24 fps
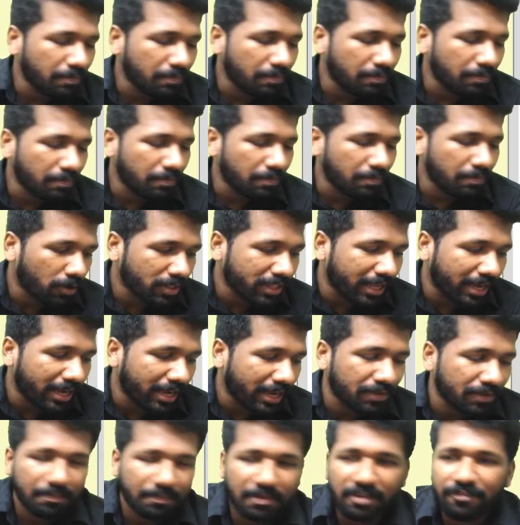before that
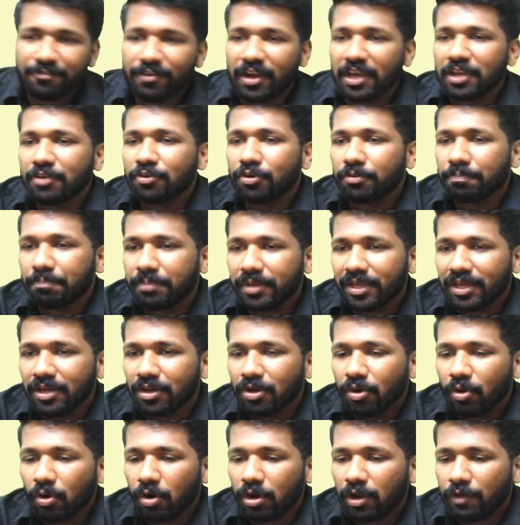will be 5 rupee.
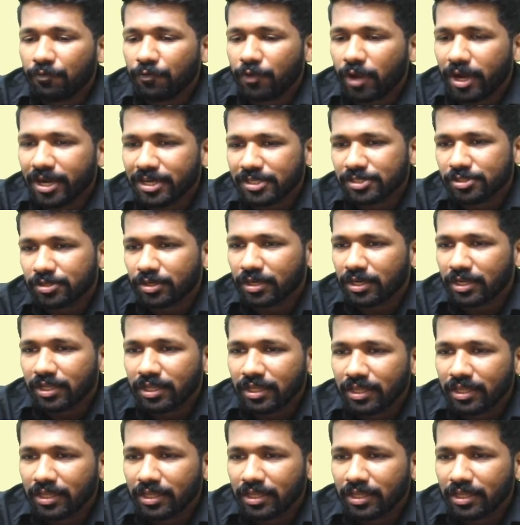All of you understood?